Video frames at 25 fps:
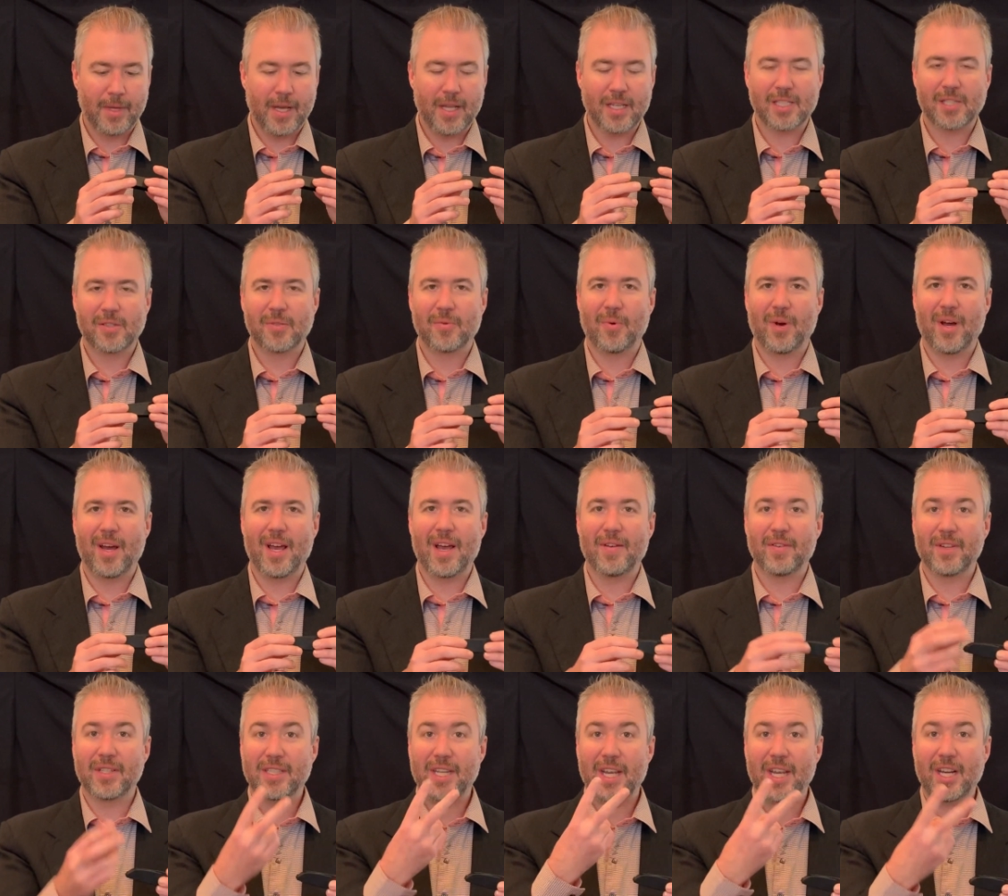Hence why I
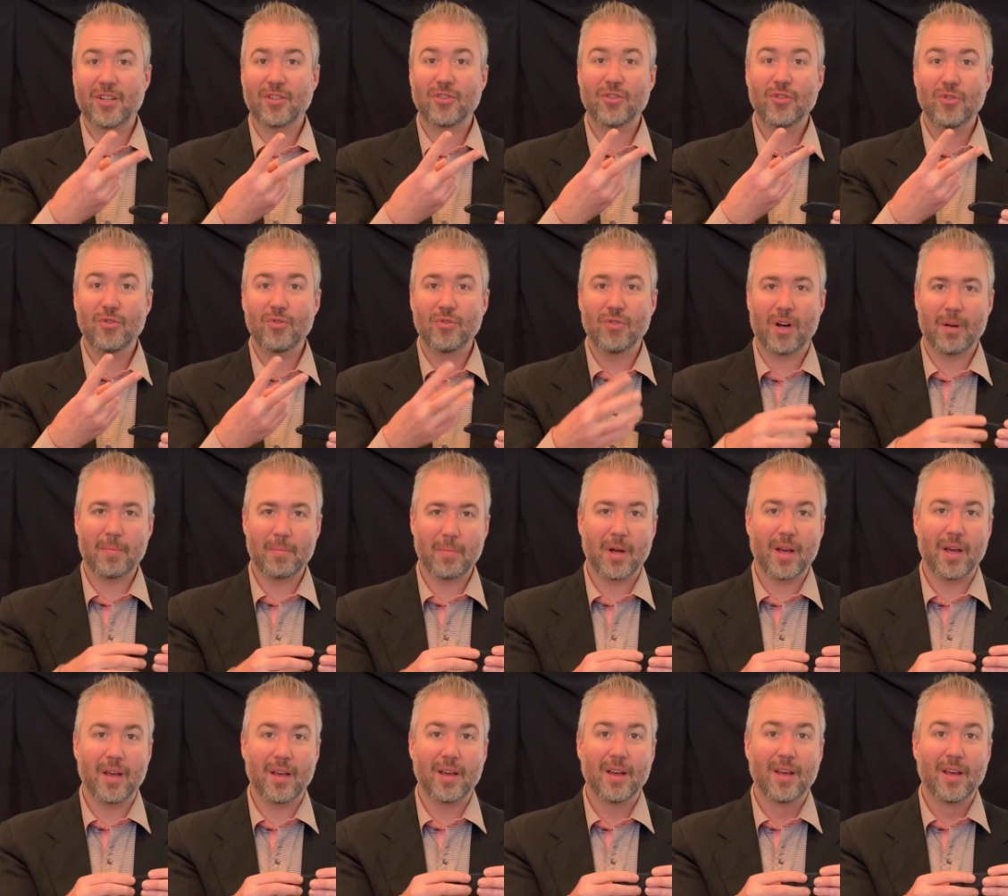have a take 2 on
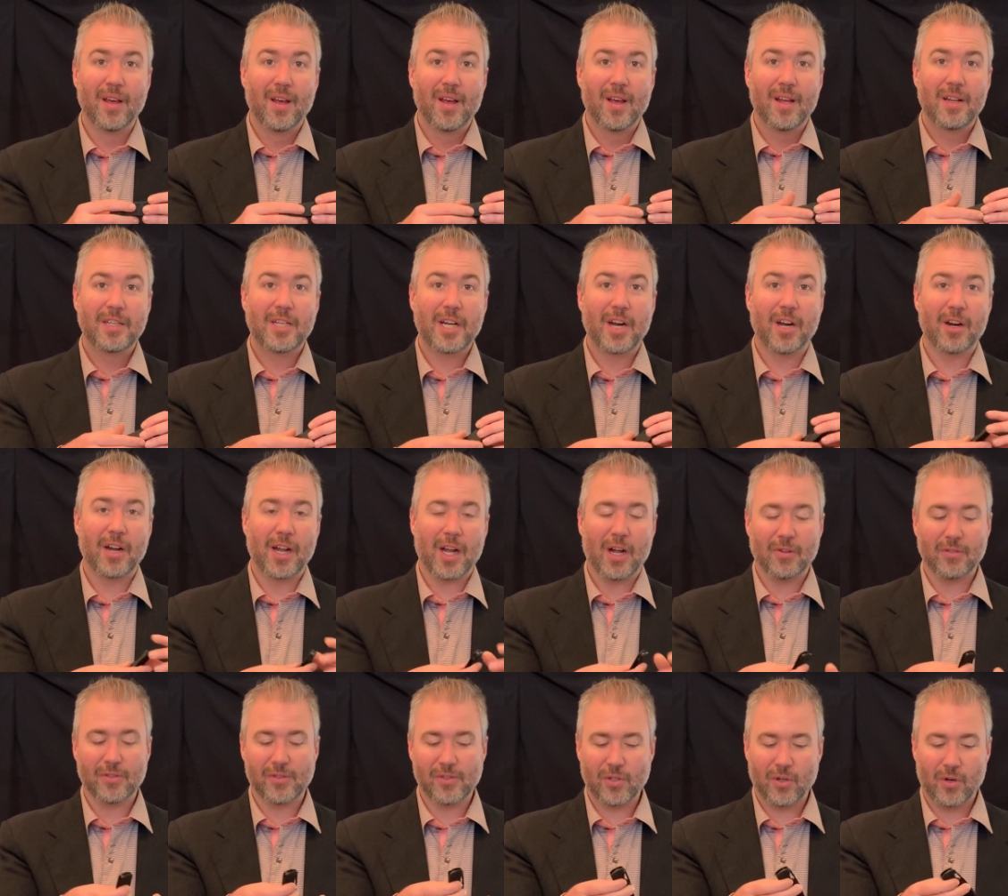my
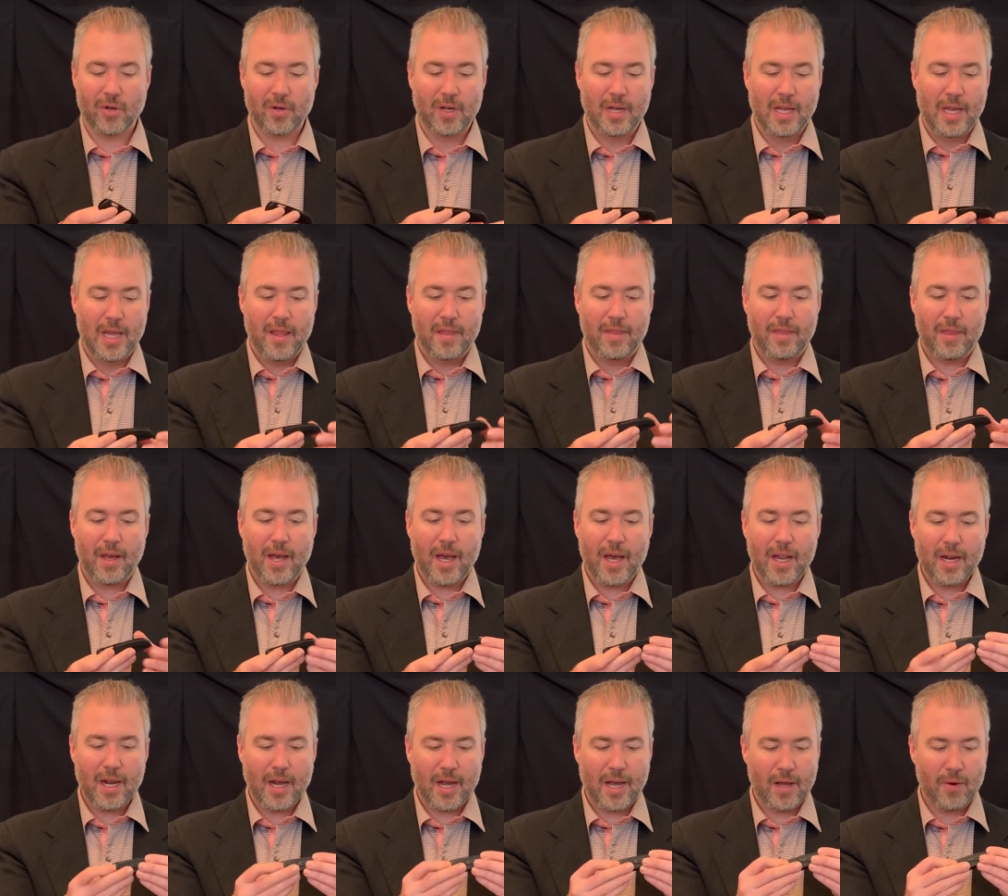teardown. So
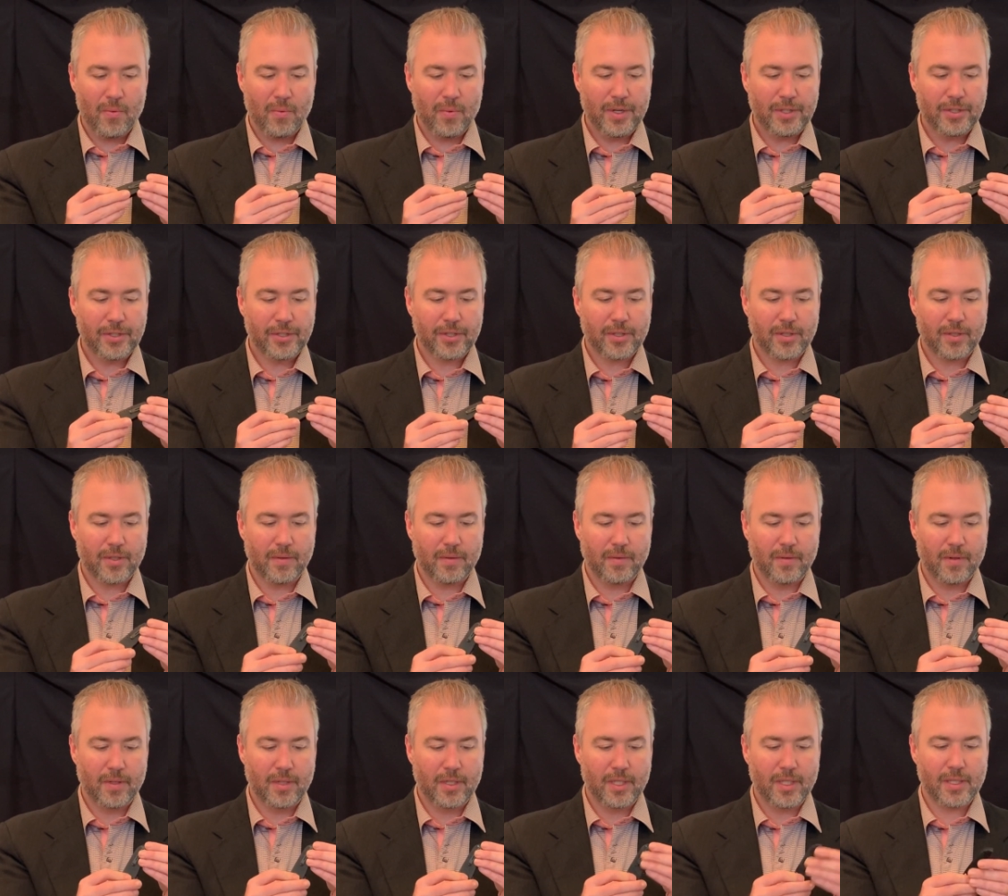that I wish
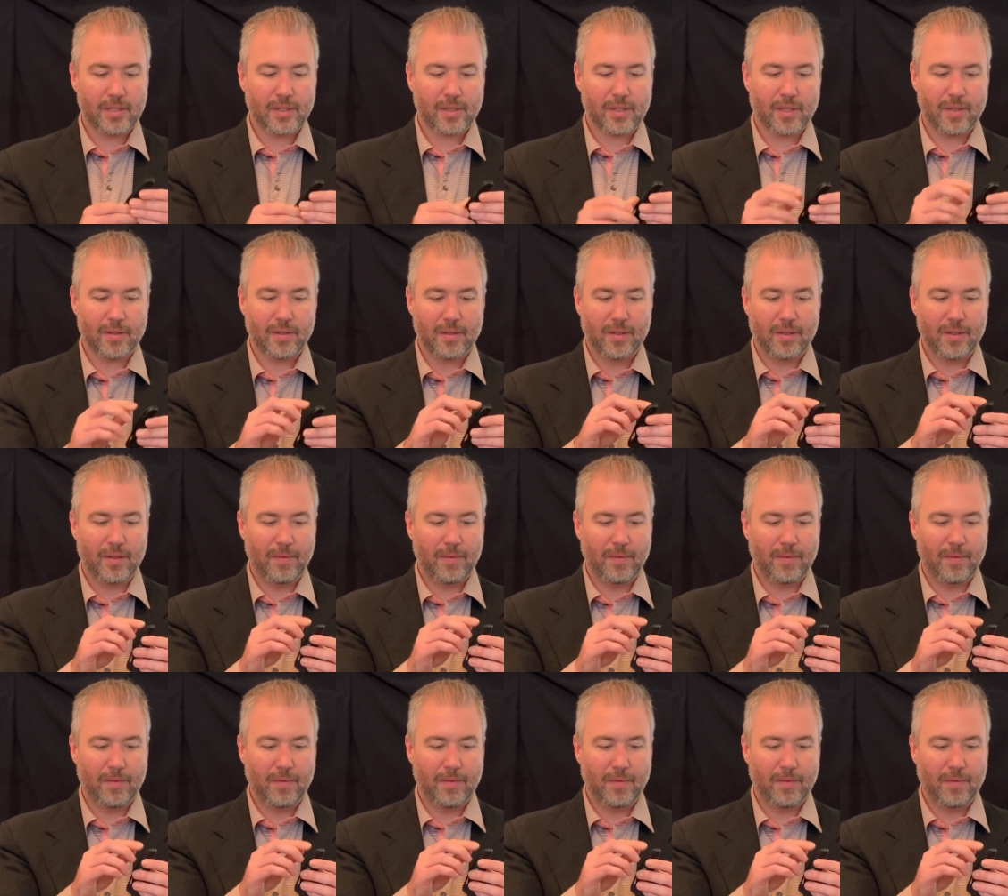just